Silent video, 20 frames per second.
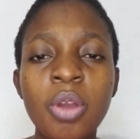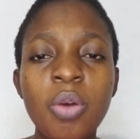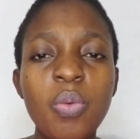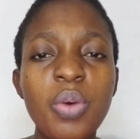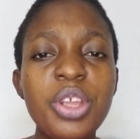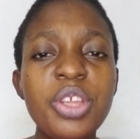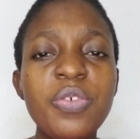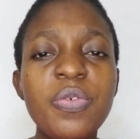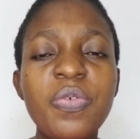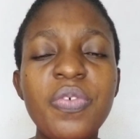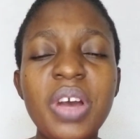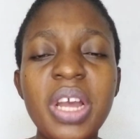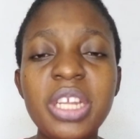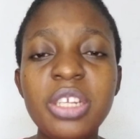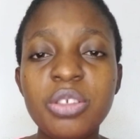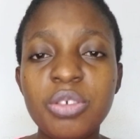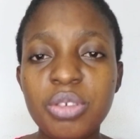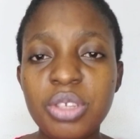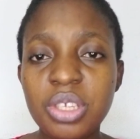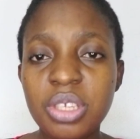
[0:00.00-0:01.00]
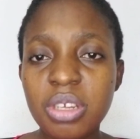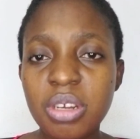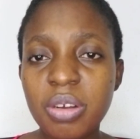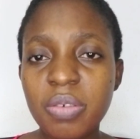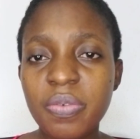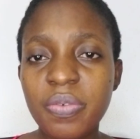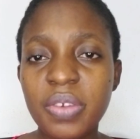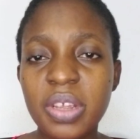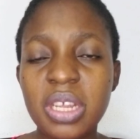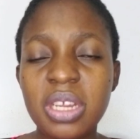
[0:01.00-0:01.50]
when you find
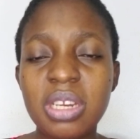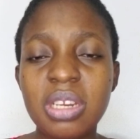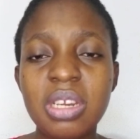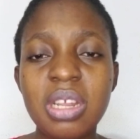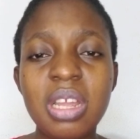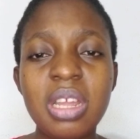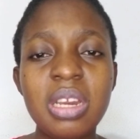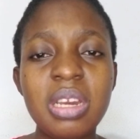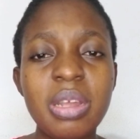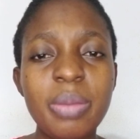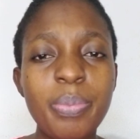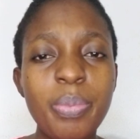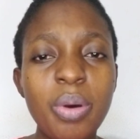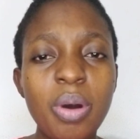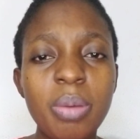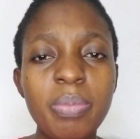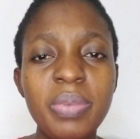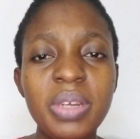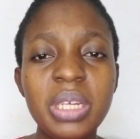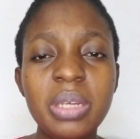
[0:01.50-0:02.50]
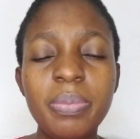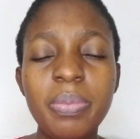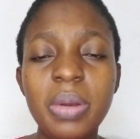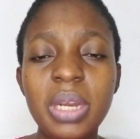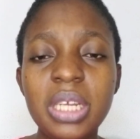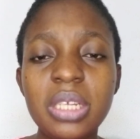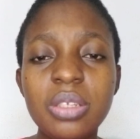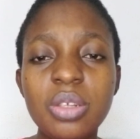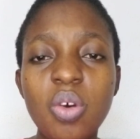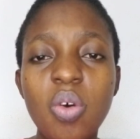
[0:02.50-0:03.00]
yourself in a public place,